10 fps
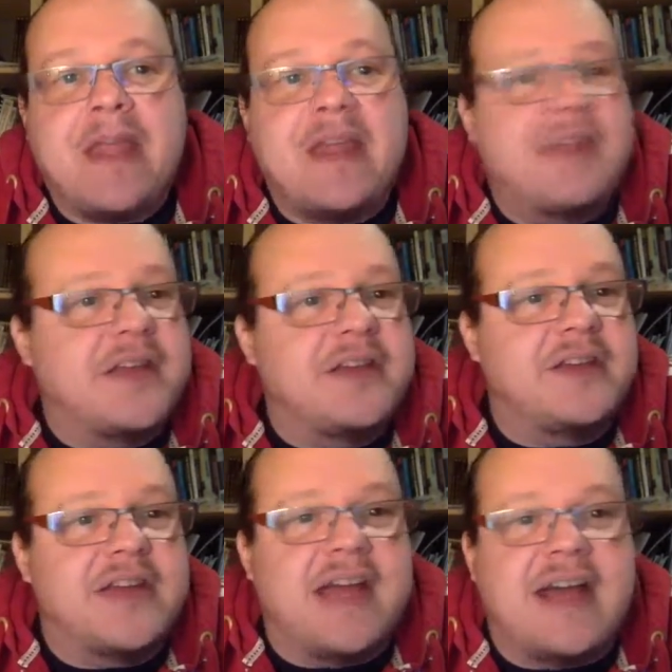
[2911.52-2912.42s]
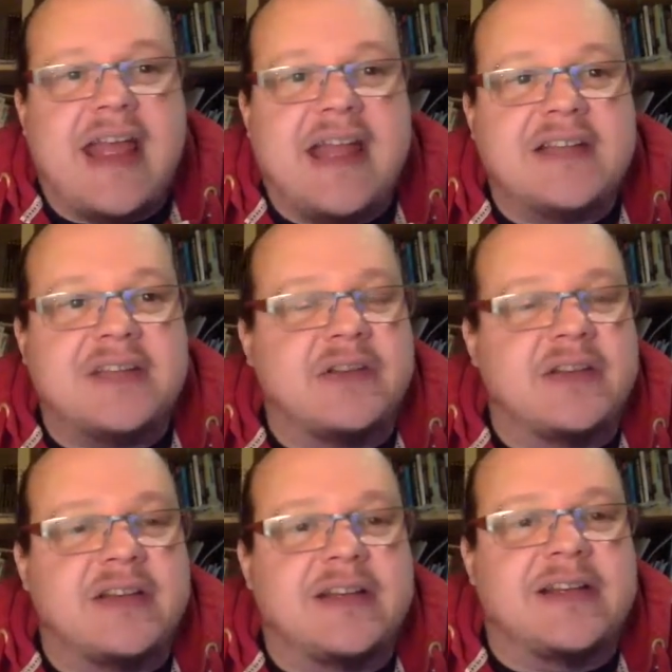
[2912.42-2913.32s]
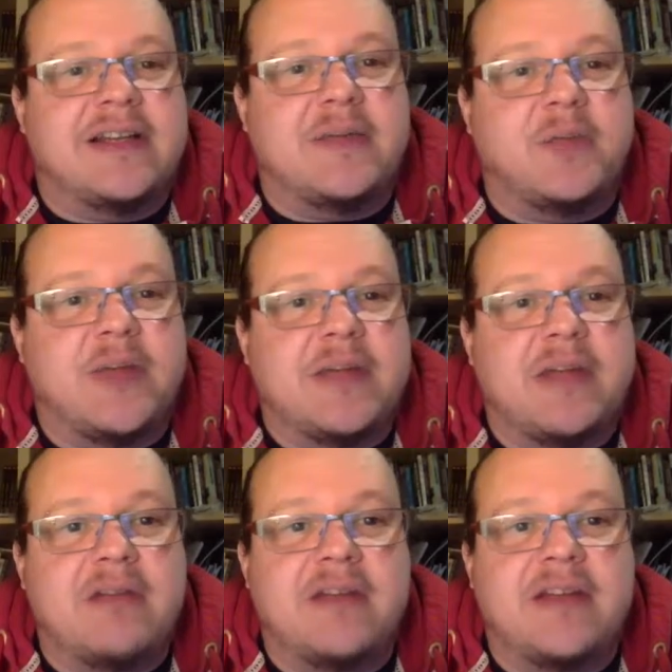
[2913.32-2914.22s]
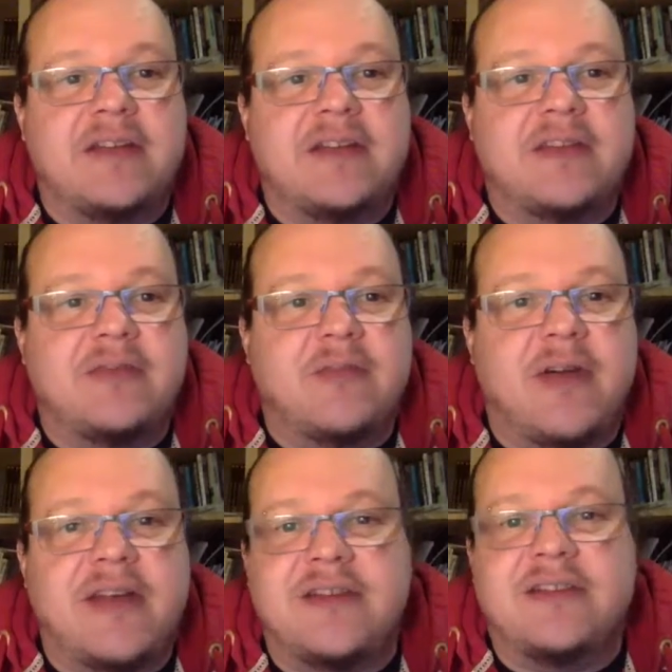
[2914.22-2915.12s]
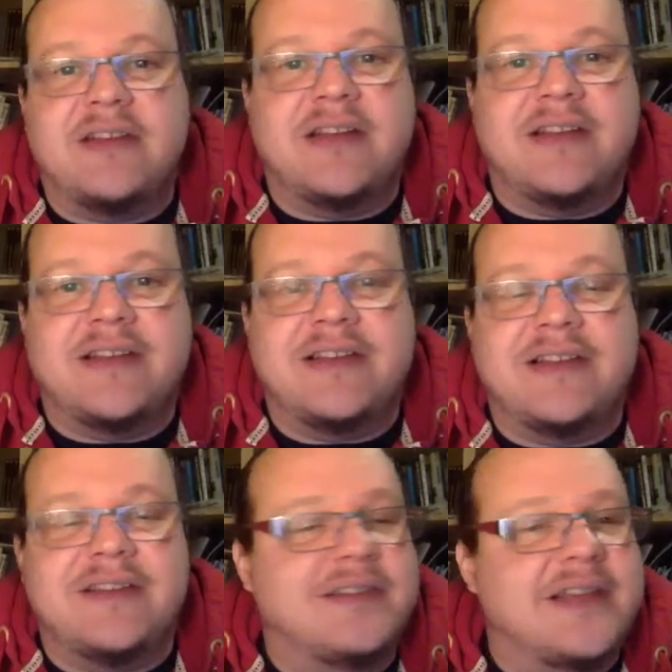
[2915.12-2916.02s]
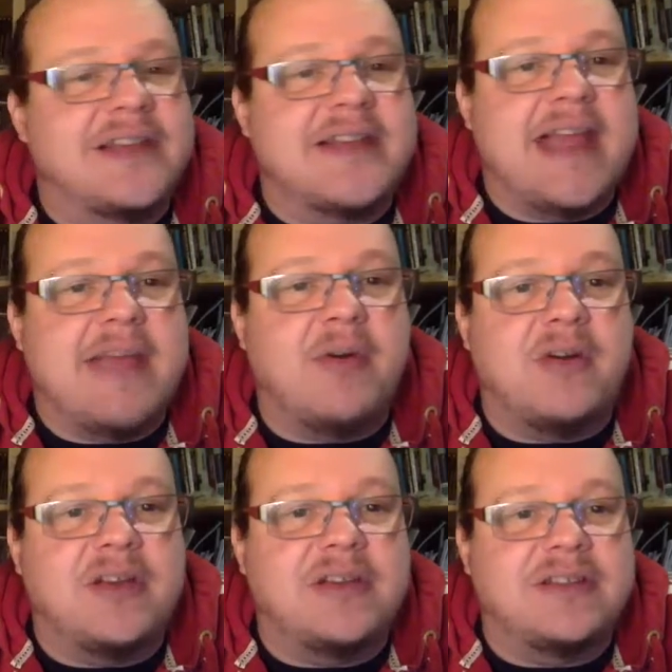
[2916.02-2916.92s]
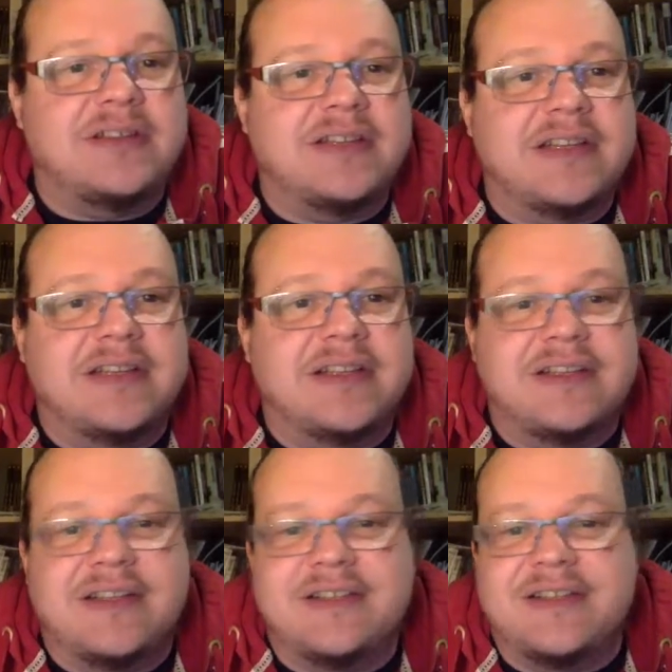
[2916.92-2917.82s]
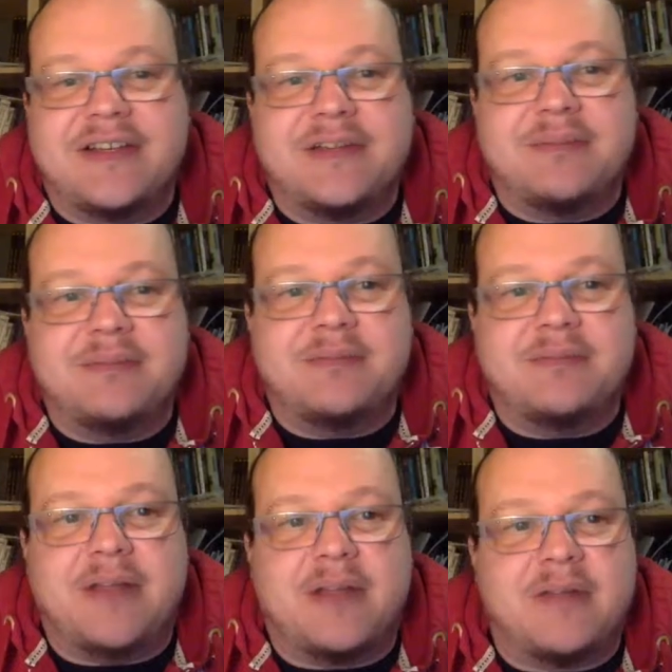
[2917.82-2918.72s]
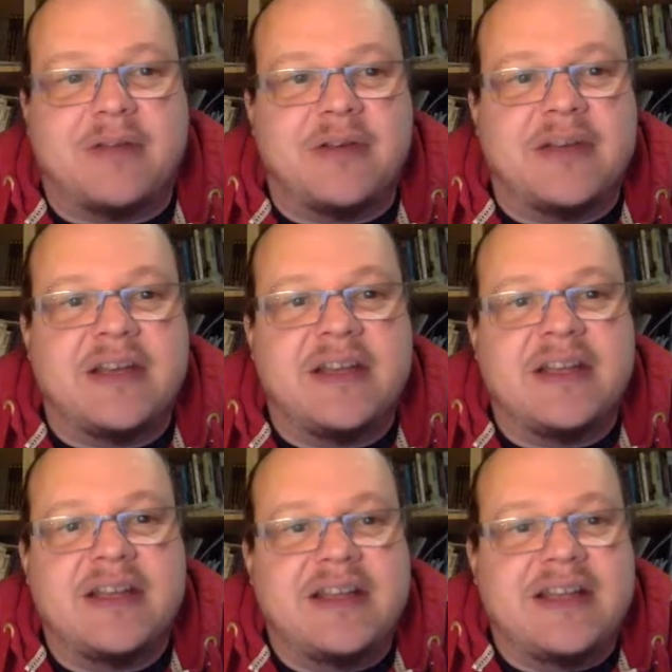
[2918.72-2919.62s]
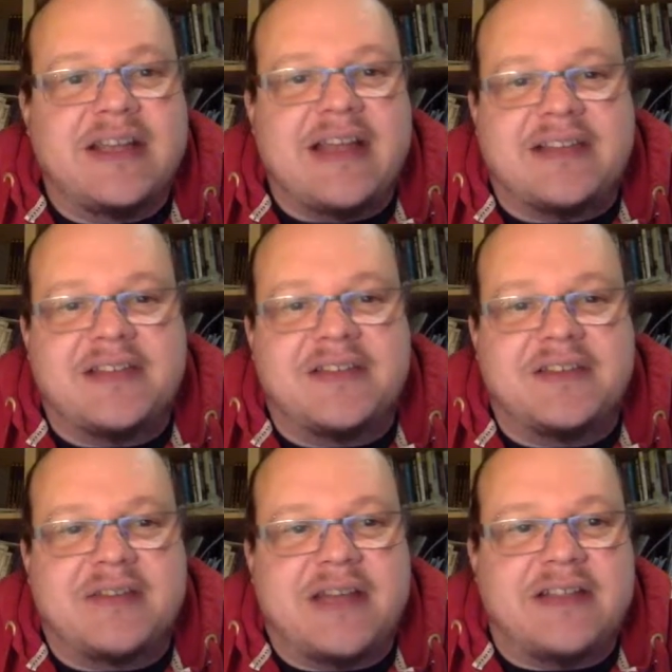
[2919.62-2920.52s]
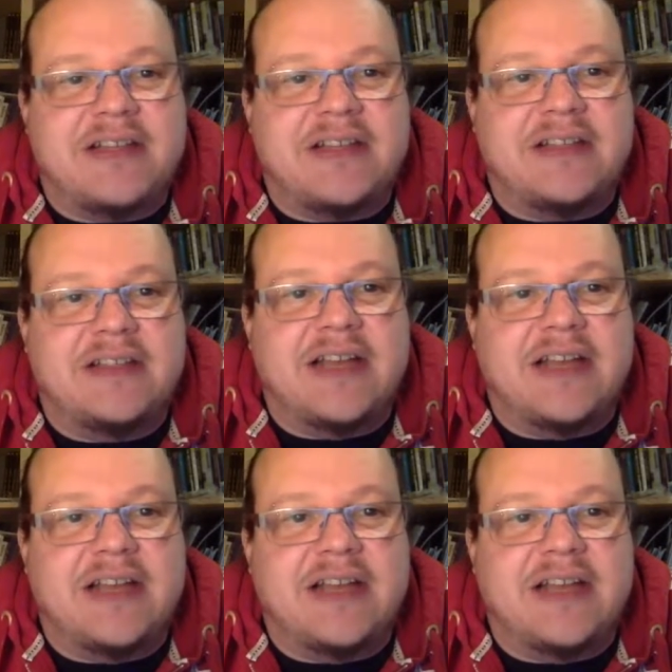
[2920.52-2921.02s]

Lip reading: that you can't answer in an 11-week period and write an exam on and you know, plug through it. It asks you to actually